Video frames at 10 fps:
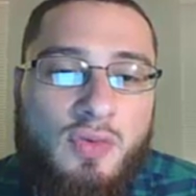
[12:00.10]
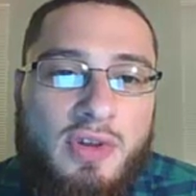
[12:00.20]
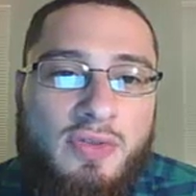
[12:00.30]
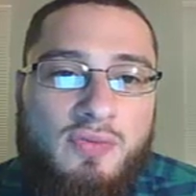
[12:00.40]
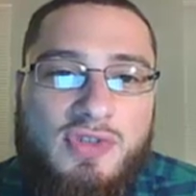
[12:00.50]

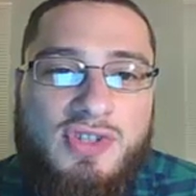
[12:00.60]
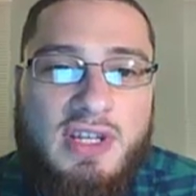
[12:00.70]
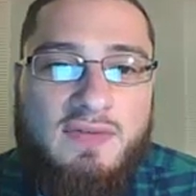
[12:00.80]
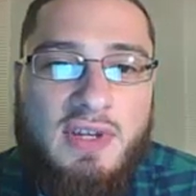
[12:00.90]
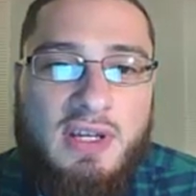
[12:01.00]
with
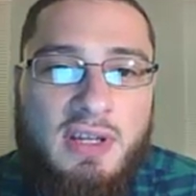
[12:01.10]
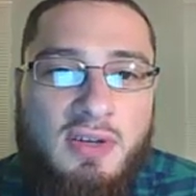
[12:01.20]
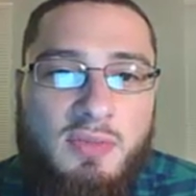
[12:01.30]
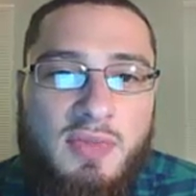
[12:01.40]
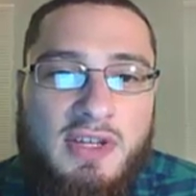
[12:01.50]
receiving
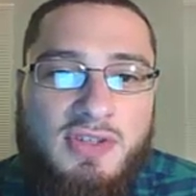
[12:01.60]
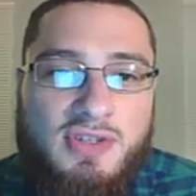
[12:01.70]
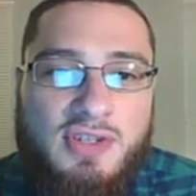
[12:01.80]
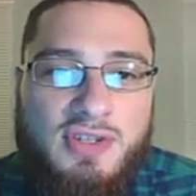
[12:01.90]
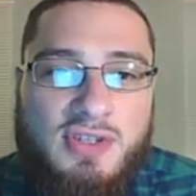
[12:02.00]

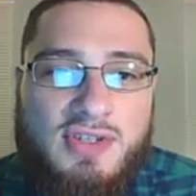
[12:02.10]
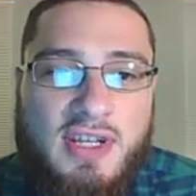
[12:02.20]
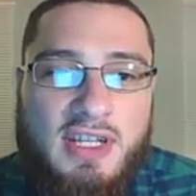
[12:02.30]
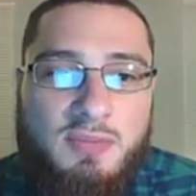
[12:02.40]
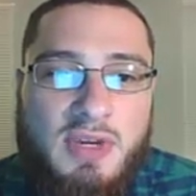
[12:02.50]
messages,
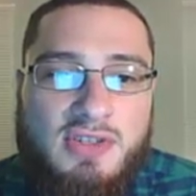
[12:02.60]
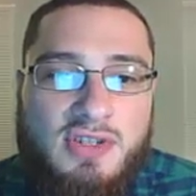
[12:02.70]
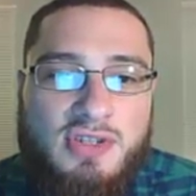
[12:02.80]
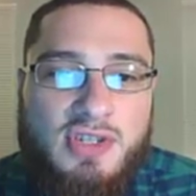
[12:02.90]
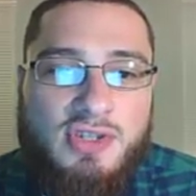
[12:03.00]
sending
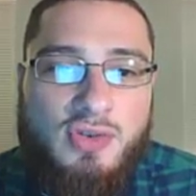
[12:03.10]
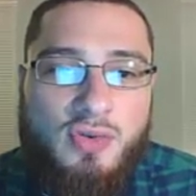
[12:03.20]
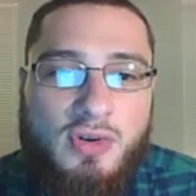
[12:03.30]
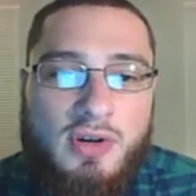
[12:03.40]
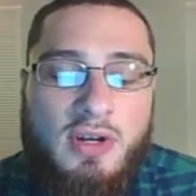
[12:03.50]
messages,
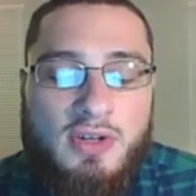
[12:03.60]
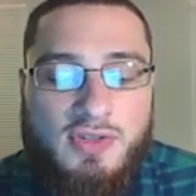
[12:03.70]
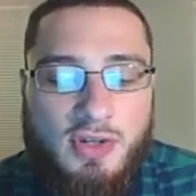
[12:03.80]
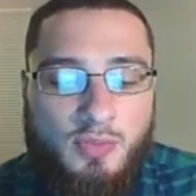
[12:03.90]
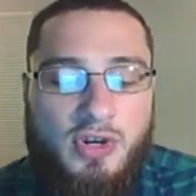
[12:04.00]
or
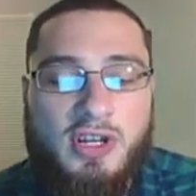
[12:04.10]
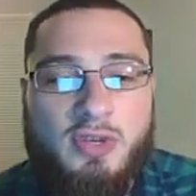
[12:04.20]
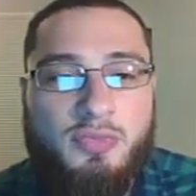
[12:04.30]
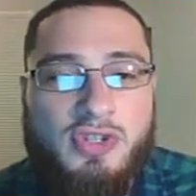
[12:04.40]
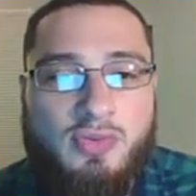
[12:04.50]
somewhere in
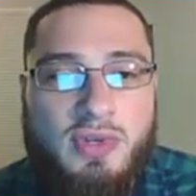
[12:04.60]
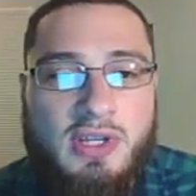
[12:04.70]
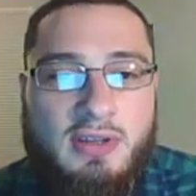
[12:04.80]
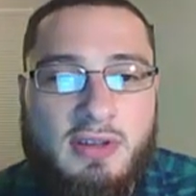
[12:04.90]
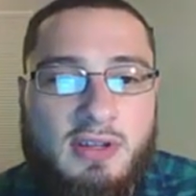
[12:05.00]

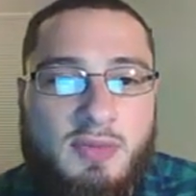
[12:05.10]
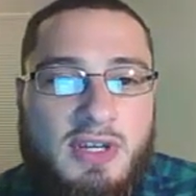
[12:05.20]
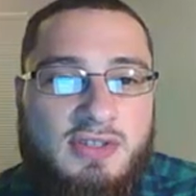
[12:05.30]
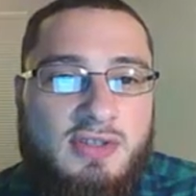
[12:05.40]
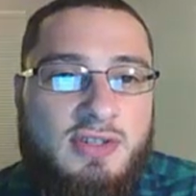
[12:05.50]
between the
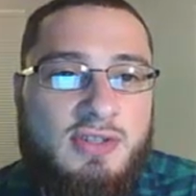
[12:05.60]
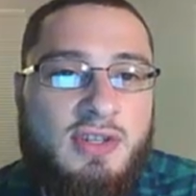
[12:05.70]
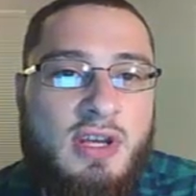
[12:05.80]
messages.